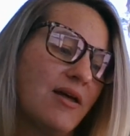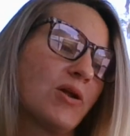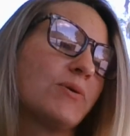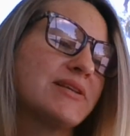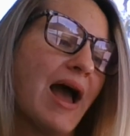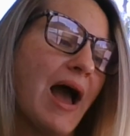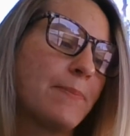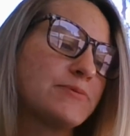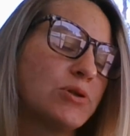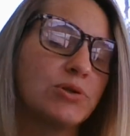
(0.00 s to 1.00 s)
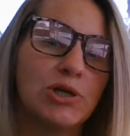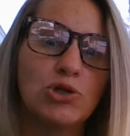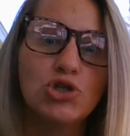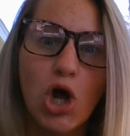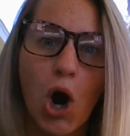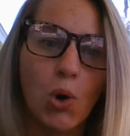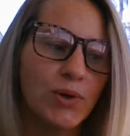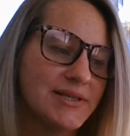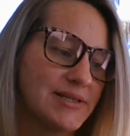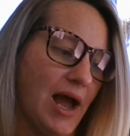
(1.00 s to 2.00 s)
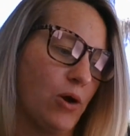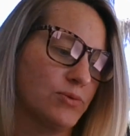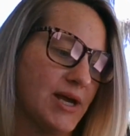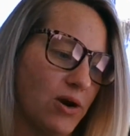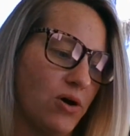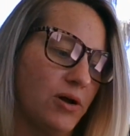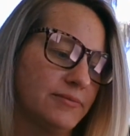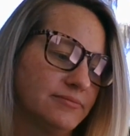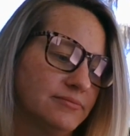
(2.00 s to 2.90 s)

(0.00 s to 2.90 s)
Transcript: There was absolutely no sound at all.